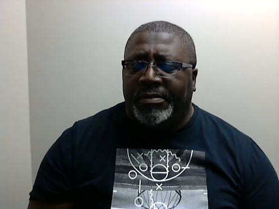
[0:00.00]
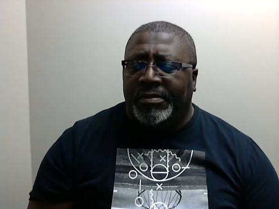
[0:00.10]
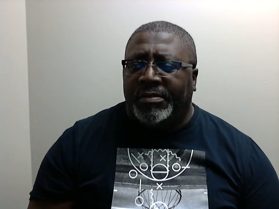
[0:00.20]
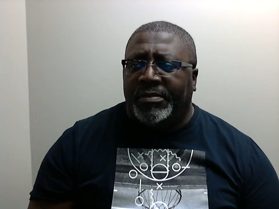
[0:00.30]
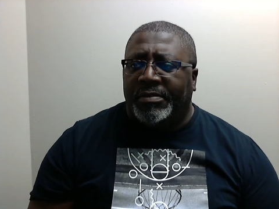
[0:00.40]

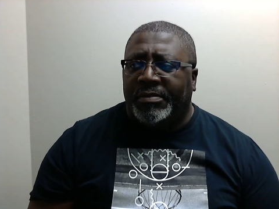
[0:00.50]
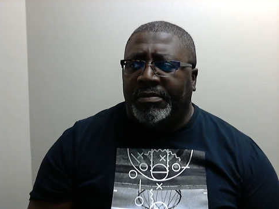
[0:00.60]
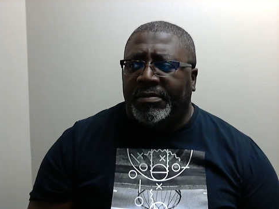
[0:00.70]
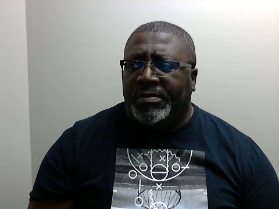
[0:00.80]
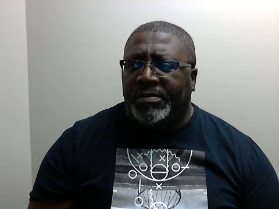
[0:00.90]

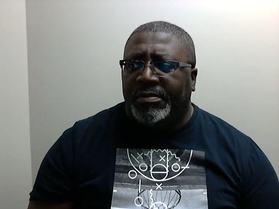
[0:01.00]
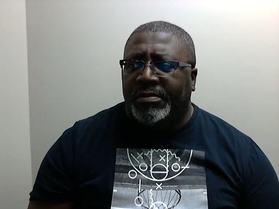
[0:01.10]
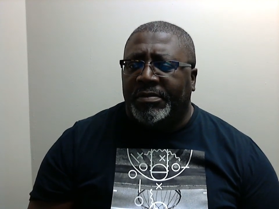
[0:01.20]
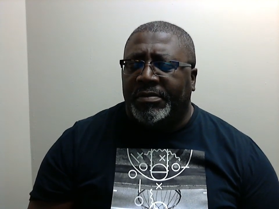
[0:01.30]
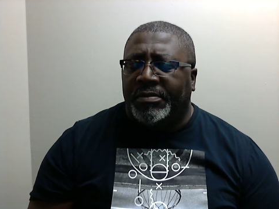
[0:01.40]

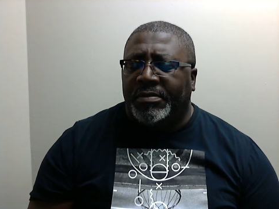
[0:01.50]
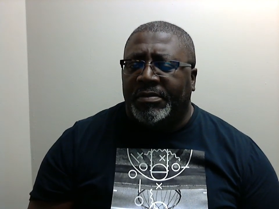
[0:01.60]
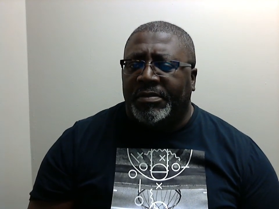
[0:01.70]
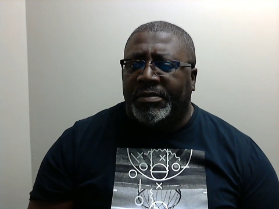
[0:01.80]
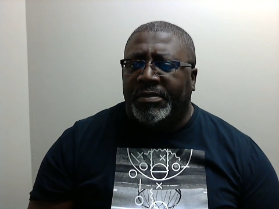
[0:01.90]
(silence)